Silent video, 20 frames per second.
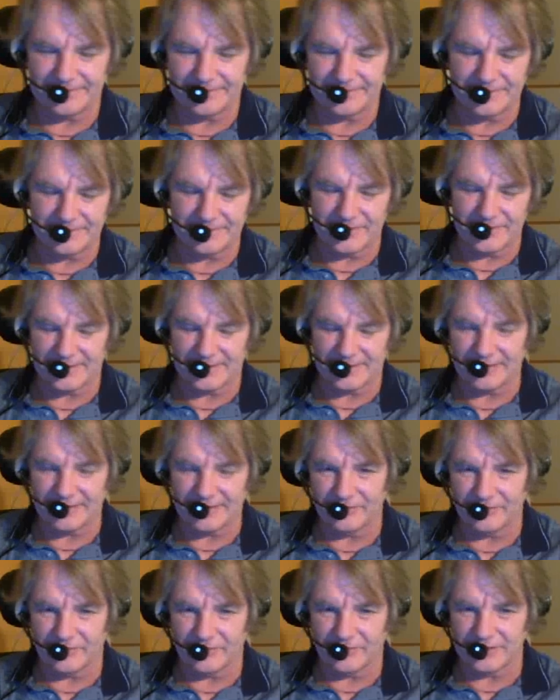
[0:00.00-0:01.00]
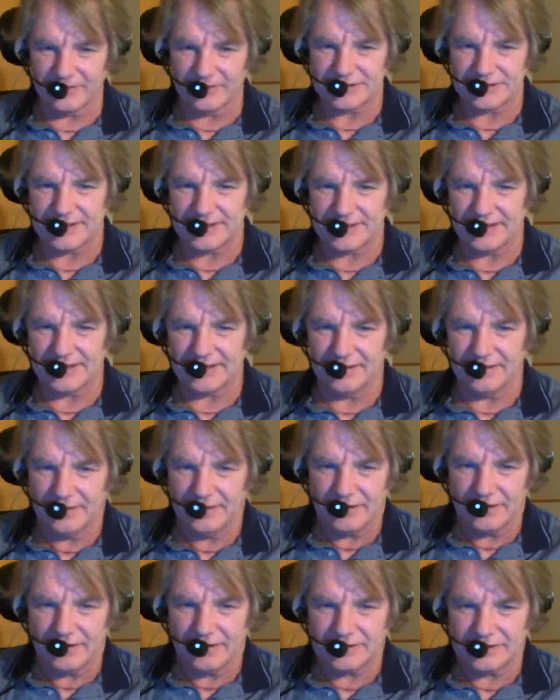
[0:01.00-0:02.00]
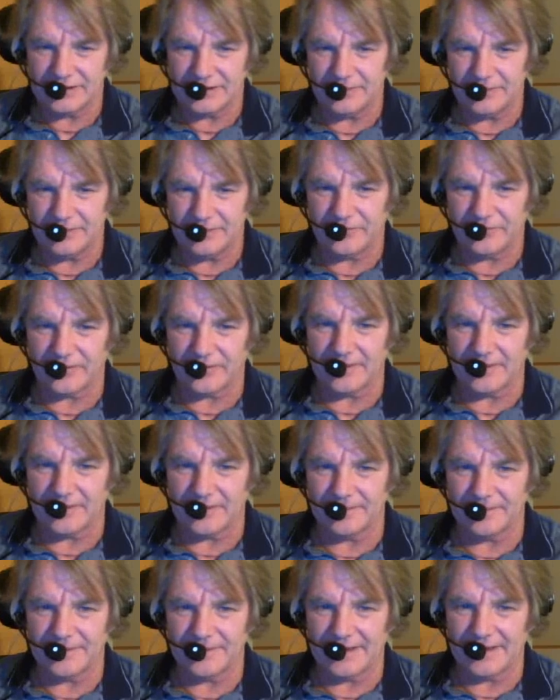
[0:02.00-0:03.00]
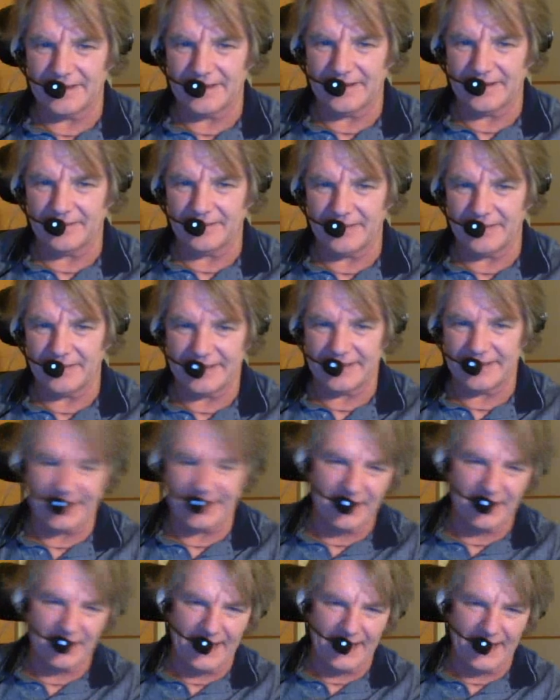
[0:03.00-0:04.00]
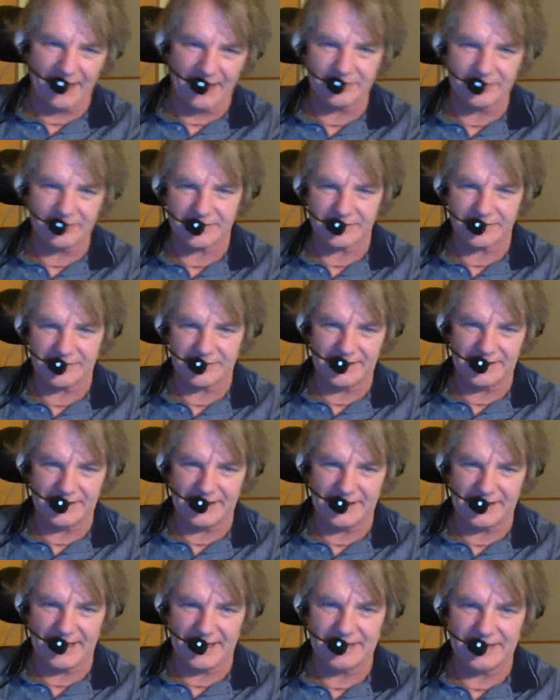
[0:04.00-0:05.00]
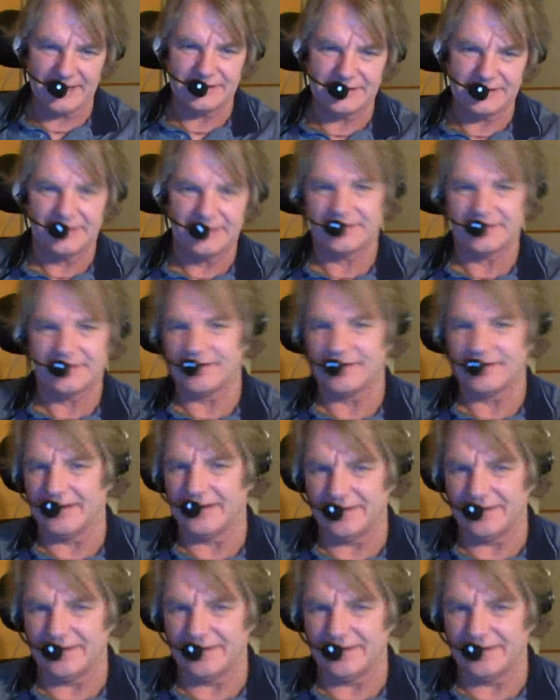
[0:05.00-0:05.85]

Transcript: go ahead and wash that tube from the belly out to the edge, and